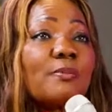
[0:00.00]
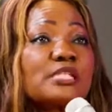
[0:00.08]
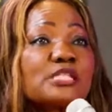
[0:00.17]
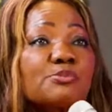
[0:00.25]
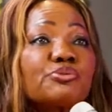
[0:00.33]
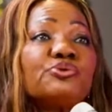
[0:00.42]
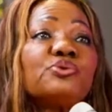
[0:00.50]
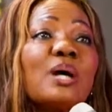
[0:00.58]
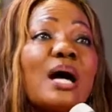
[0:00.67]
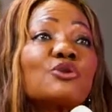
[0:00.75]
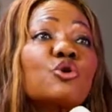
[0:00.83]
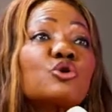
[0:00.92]
Thomas
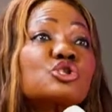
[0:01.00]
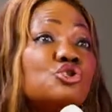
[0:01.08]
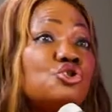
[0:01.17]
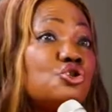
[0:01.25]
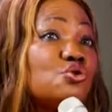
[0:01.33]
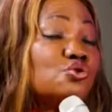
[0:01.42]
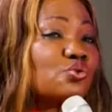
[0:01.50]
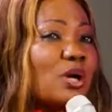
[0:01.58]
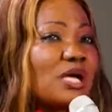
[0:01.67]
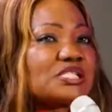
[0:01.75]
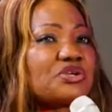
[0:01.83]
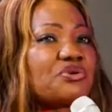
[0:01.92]
Brew are not new to
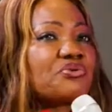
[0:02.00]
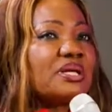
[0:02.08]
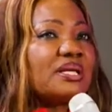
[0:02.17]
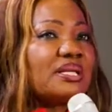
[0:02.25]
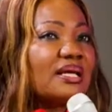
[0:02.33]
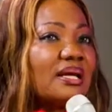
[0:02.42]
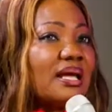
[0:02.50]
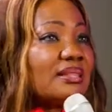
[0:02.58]
our screen.